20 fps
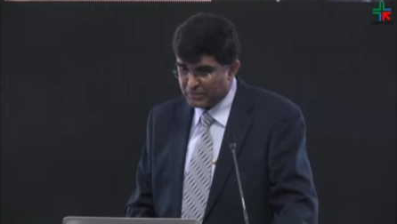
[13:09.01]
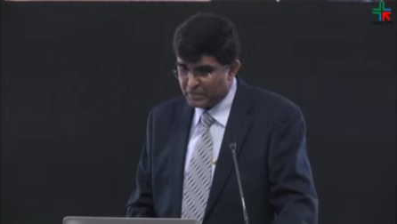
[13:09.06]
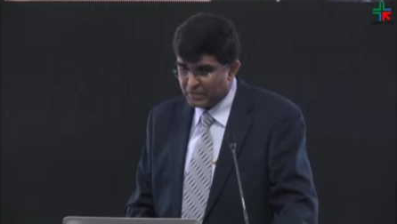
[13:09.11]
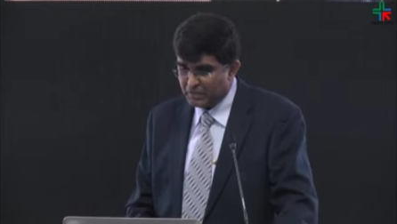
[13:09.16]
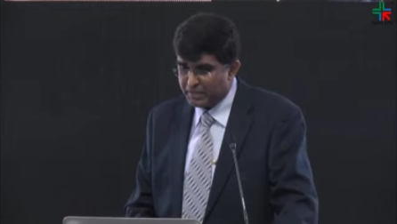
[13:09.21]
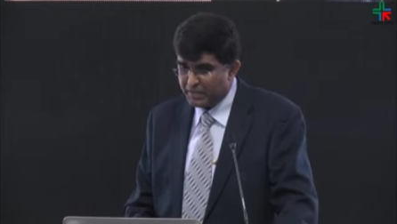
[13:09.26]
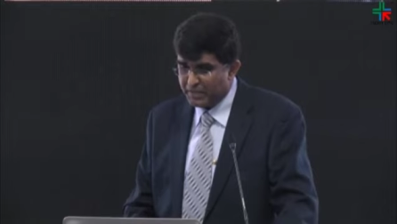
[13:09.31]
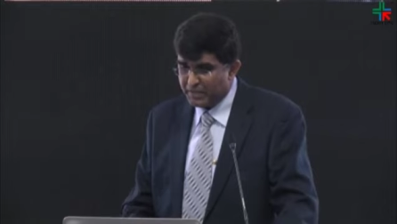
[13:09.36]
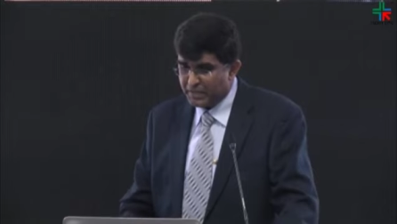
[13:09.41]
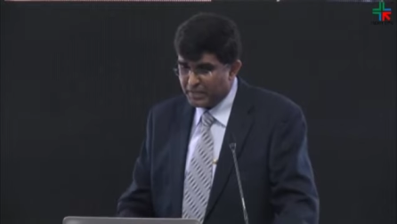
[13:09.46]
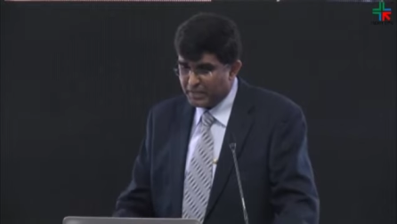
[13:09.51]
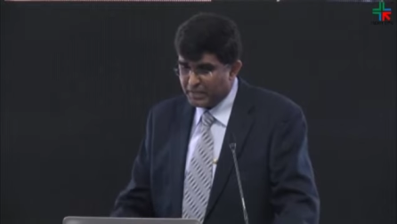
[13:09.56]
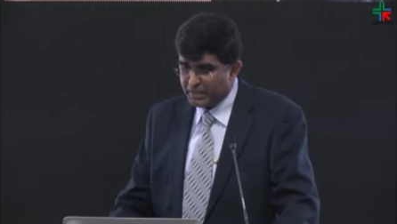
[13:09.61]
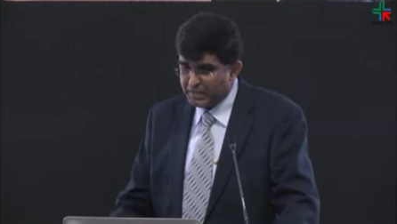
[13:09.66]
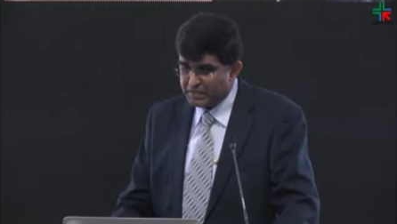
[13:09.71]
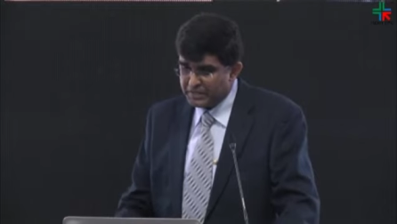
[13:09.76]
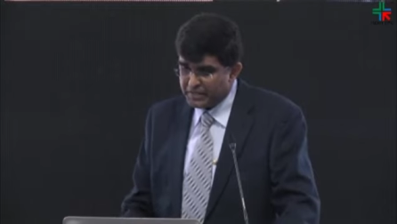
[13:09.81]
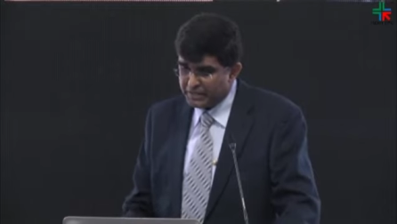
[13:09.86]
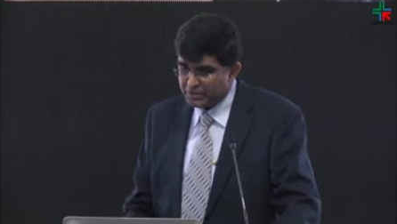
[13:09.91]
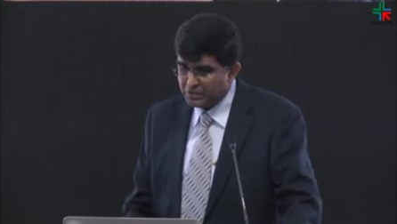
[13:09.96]
Okay. In
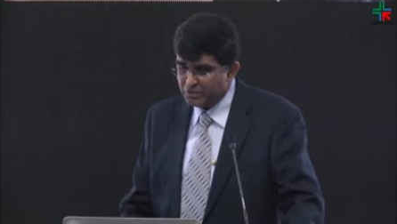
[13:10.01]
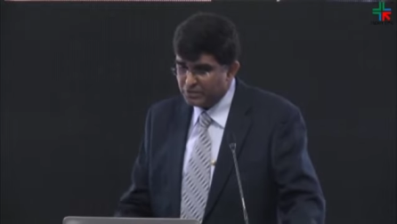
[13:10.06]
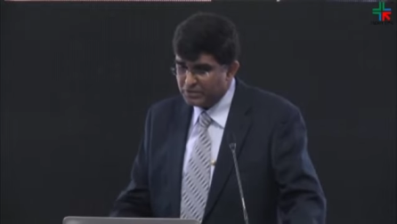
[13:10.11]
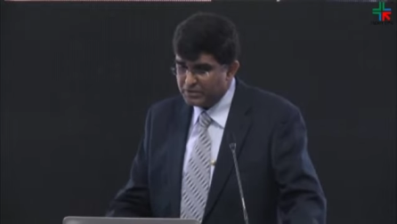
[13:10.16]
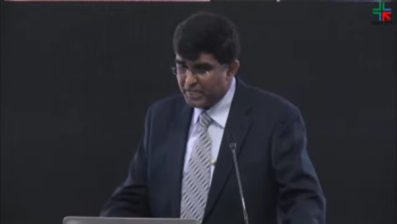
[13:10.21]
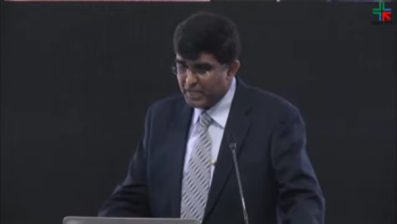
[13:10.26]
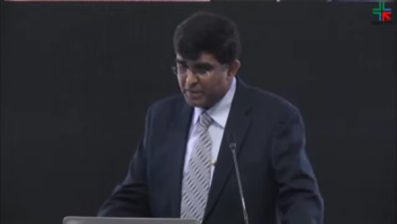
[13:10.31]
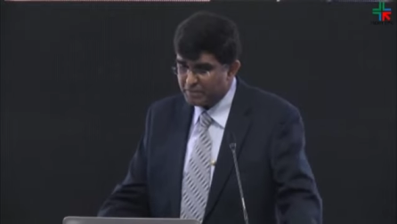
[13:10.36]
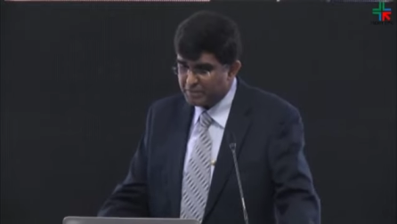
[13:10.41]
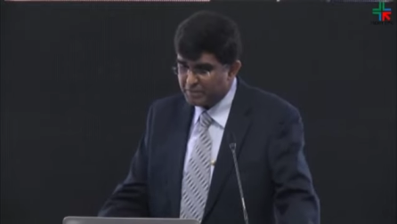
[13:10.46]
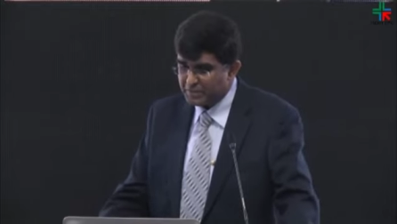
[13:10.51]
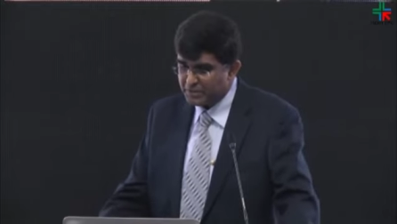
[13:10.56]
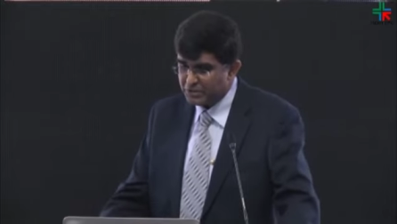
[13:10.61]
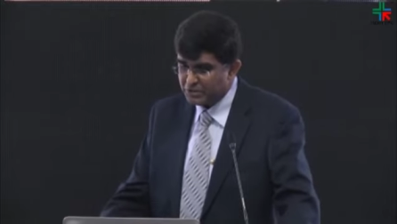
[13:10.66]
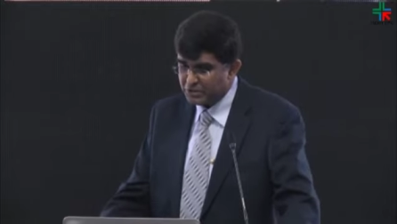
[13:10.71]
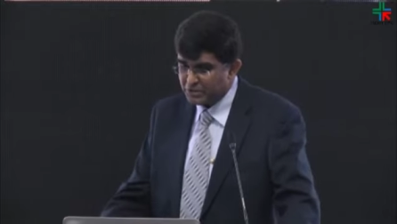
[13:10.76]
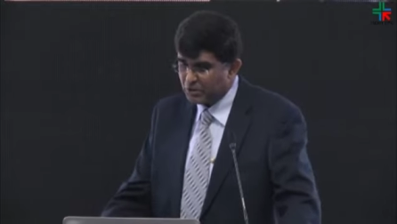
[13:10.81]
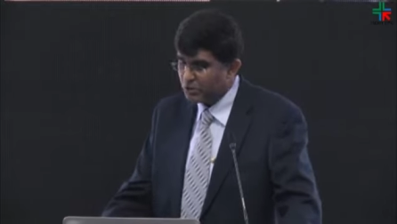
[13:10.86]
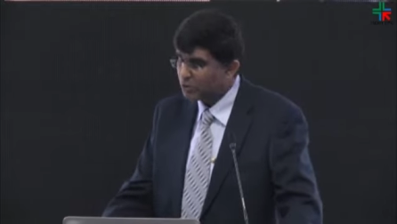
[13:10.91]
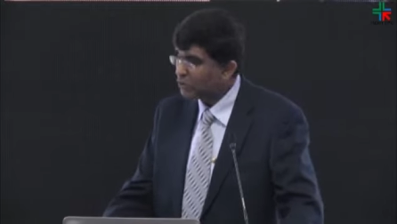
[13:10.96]
the induced
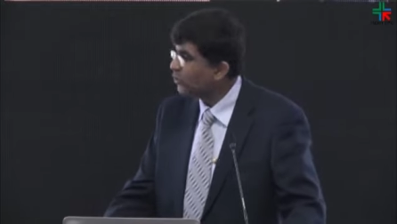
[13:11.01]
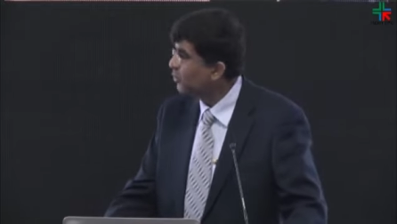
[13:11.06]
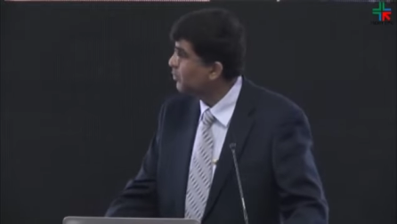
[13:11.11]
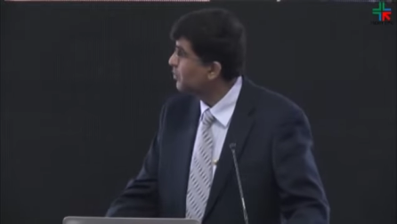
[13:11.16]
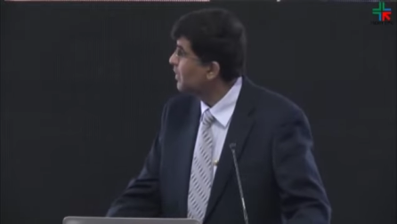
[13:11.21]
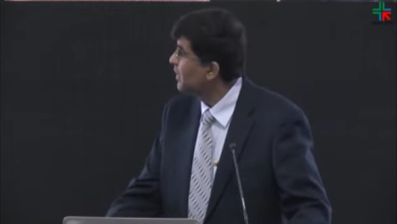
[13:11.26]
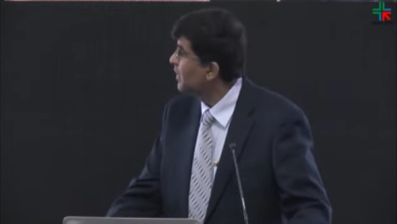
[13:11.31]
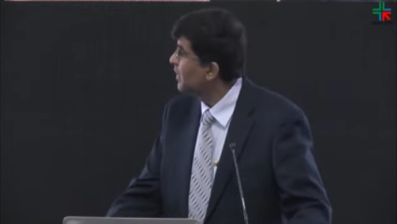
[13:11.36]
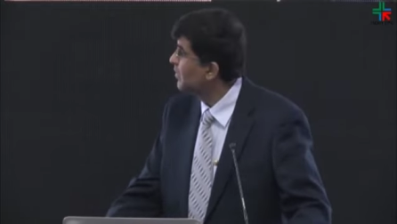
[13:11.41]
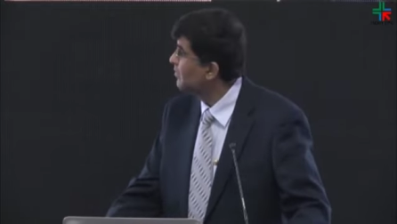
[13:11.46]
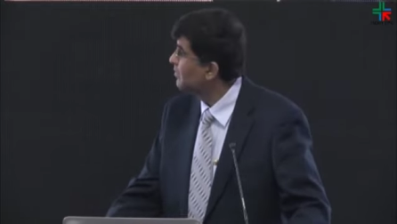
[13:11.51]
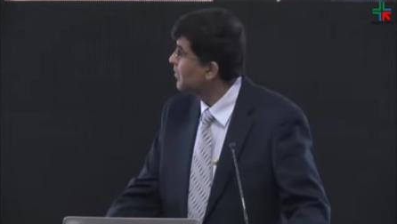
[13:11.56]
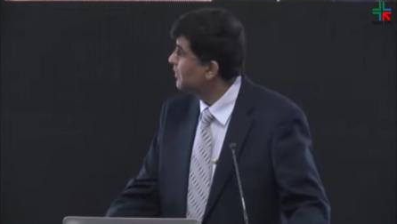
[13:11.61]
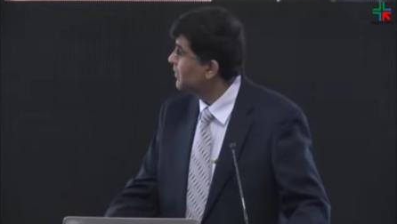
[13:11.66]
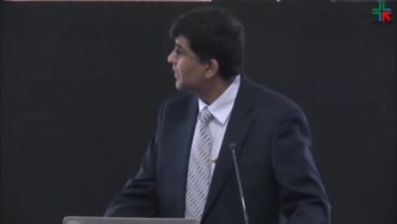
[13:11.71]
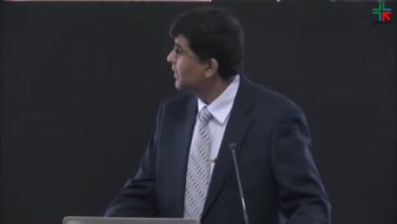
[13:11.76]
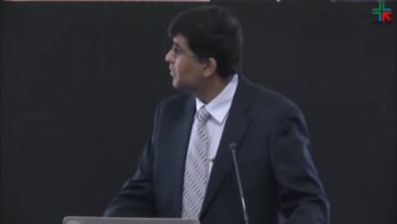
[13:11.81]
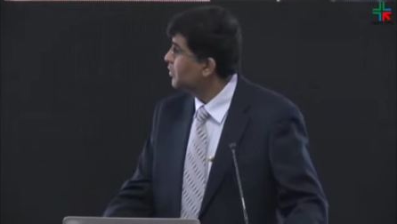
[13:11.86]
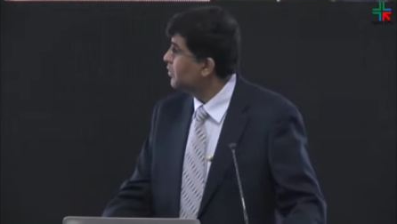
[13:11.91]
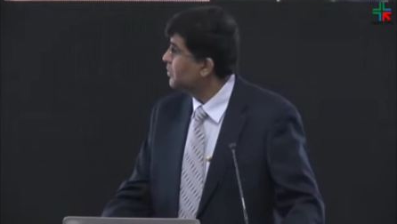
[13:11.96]
hypertension group,
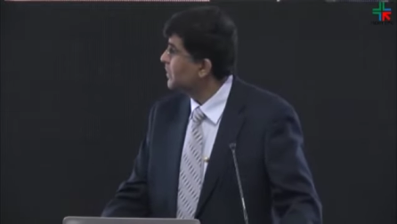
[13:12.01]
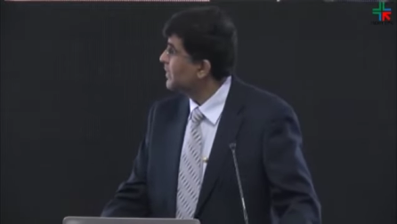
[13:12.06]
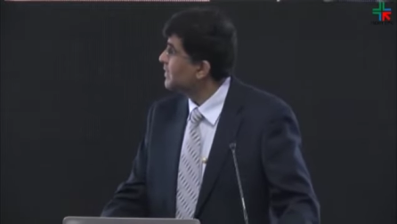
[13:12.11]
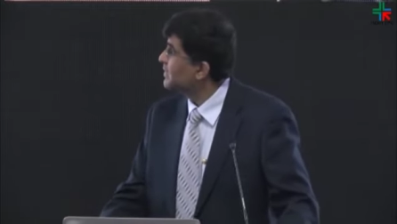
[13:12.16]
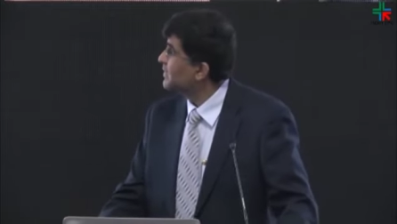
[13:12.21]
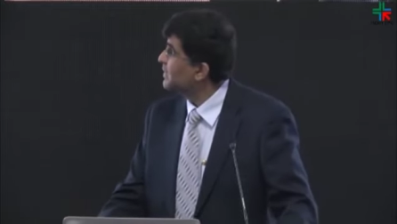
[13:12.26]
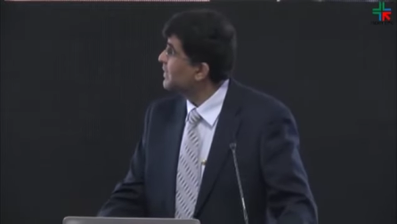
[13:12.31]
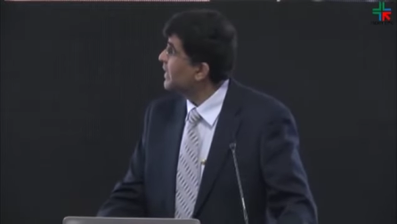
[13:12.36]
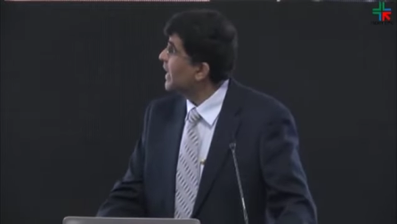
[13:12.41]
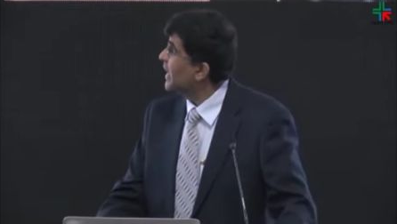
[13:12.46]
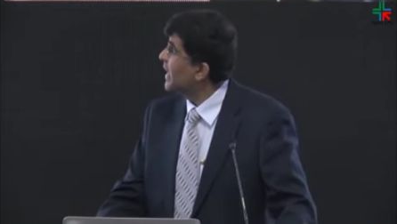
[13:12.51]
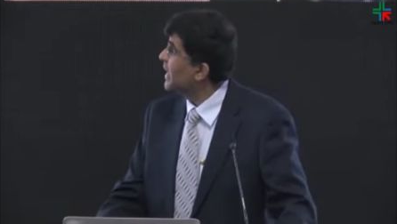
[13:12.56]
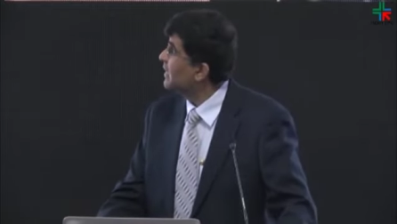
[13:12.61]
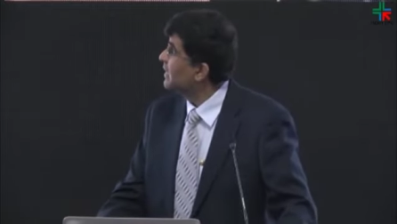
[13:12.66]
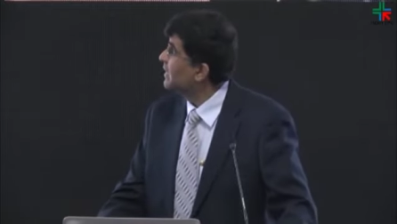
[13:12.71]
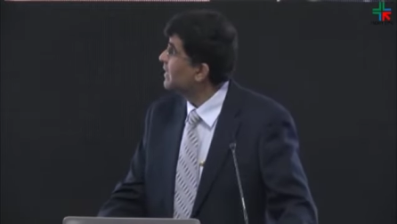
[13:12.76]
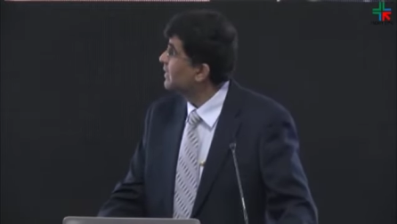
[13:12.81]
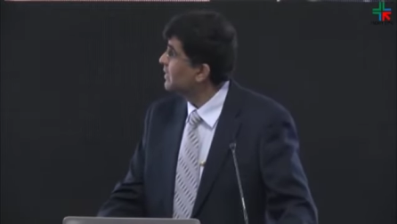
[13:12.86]
52% had